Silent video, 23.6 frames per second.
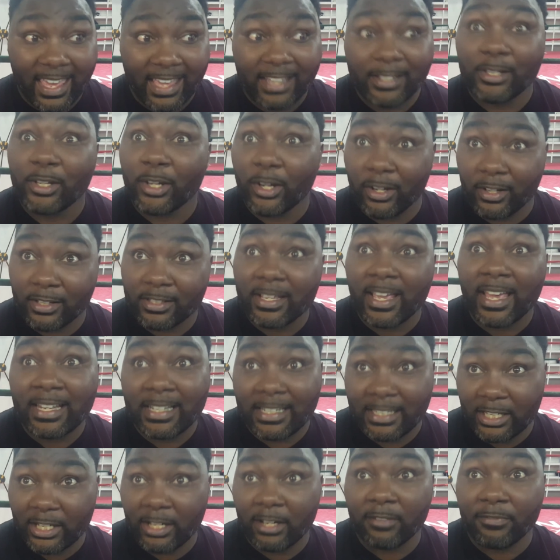In
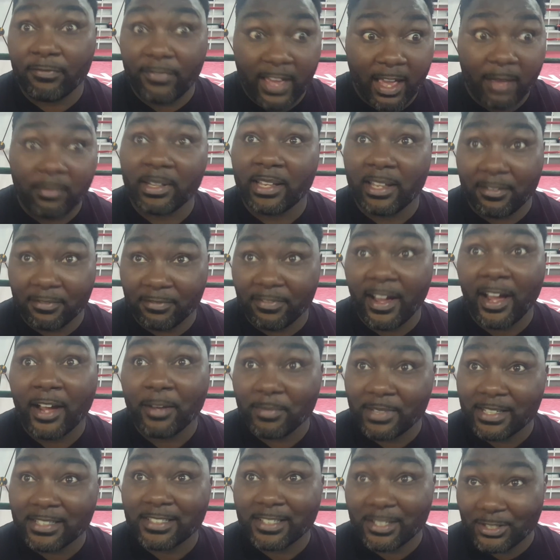your family
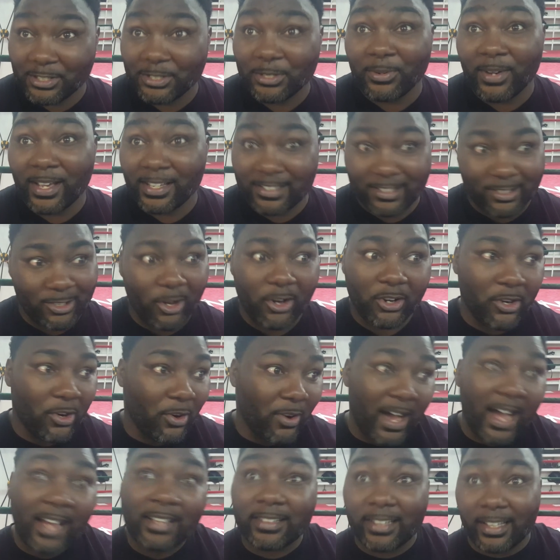environment situation, don't
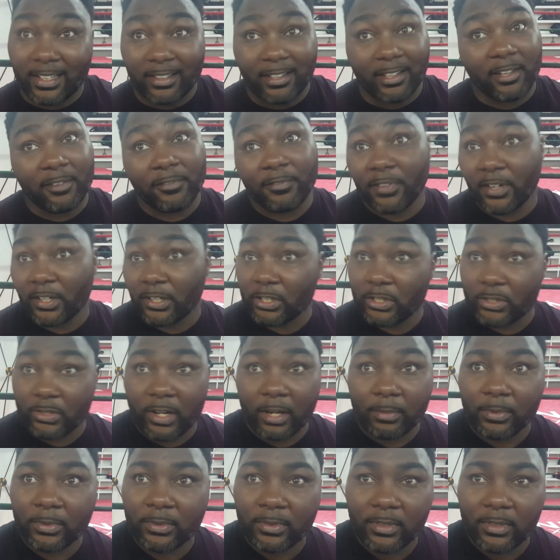go out there looking for the trouble.